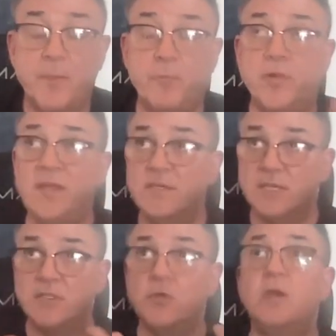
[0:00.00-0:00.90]
But
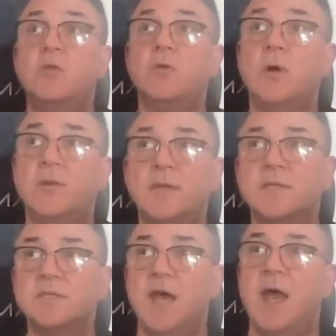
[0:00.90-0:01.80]
please, as you hear all
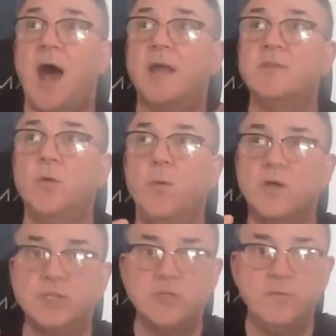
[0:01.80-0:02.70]
this, I
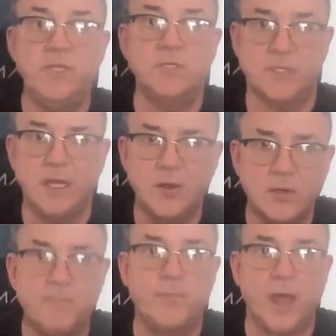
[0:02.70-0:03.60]
don't want you to be
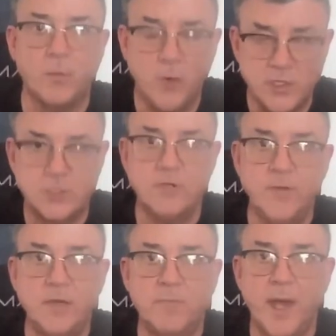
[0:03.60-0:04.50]
scared. I want
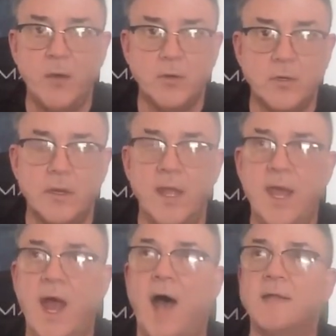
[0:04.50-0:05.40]
you to be empowered.
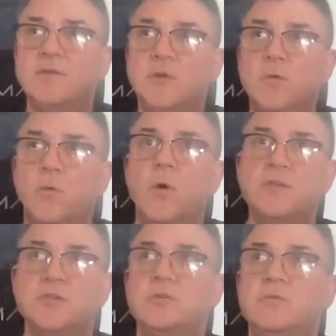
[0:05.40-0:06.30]
I don't
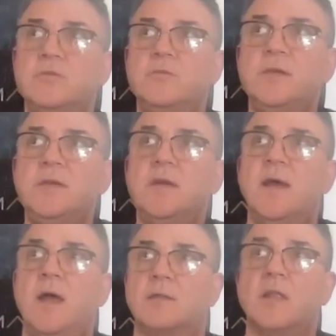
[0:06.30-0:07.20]
want you to
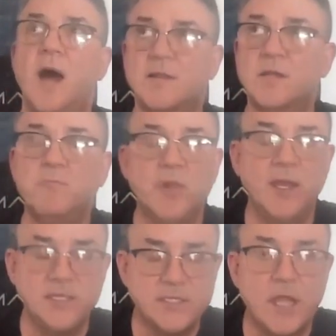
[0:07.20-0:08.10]
be locked in
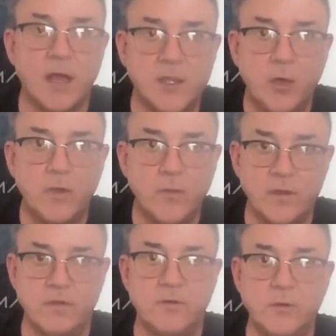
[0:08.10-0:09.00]
place not
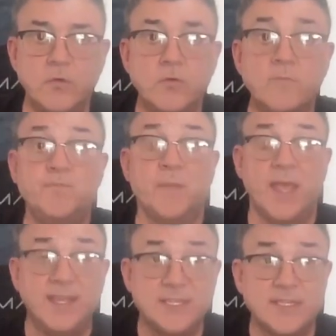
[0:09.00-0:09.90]
knowing what to do
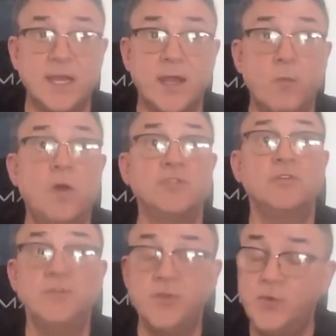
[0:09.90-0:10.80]
Instead, I
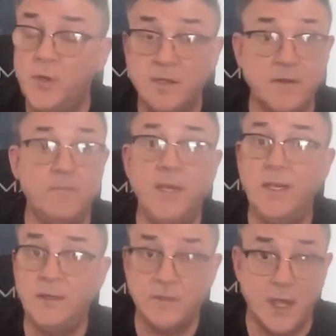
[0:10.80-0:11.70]
want you to tune in to
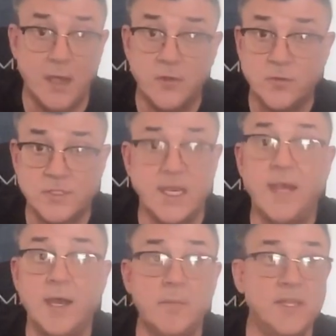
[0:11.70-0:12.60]
me, to other
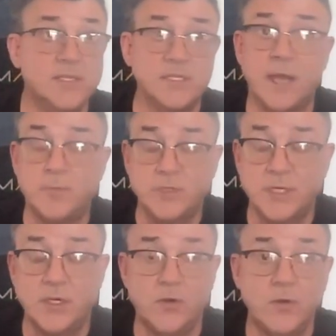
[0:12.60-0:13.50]
scam and
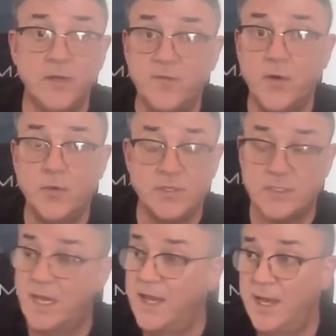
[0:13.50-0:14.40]
cybersecurity
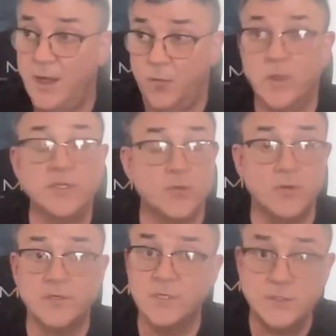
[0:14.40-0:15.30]
folks,
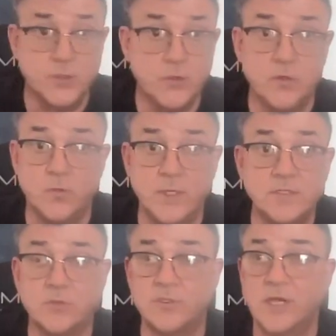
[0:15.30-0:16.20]
resources. Do your
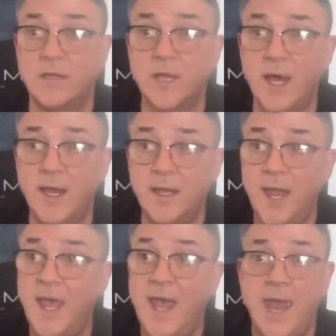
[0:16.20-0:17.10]
research
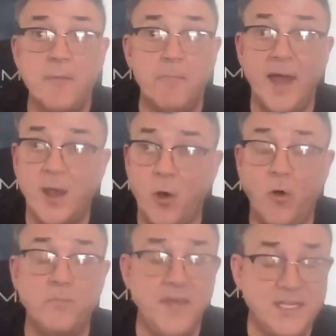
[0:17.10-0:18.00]
online, and by
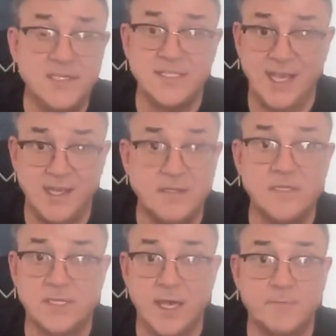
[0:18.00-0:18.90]
all means,
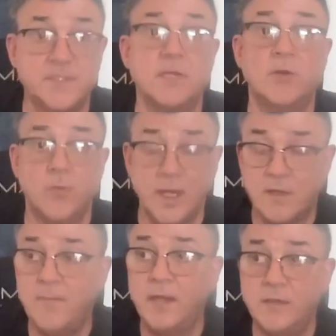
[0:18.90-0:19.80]
take the steps that are
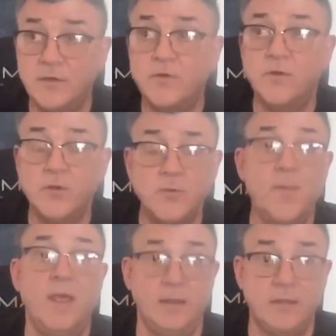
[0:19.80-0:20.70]
recommended to
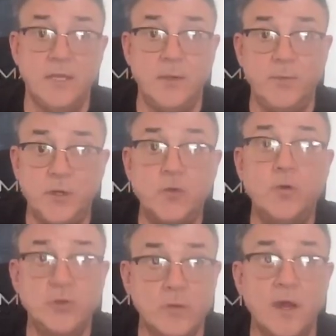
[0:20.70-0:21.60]
you to keep
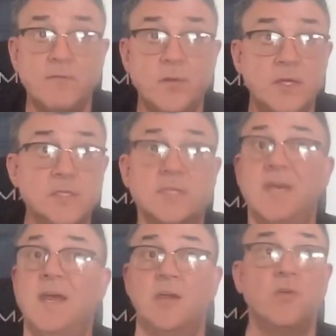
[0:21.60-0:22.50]
you and your loved
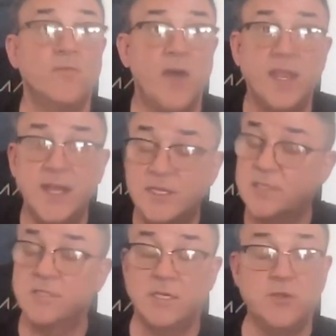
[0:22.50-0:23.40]
ones, your
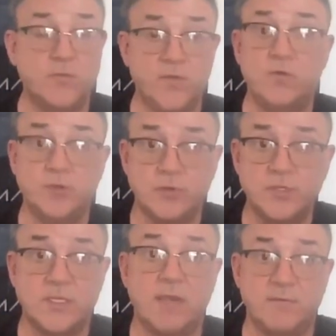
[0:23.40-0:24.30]
finances, and your
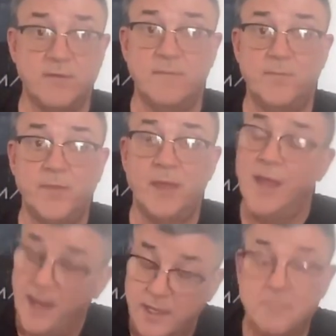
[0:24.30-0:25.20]
future safe.
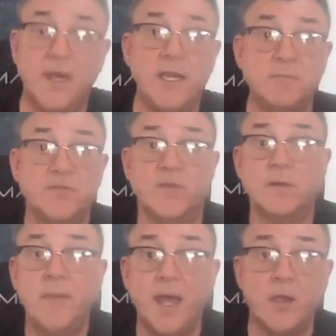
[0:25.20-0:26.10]
Again, my name is
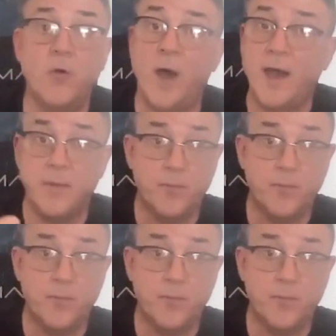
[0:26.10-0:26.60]
Philip Macko.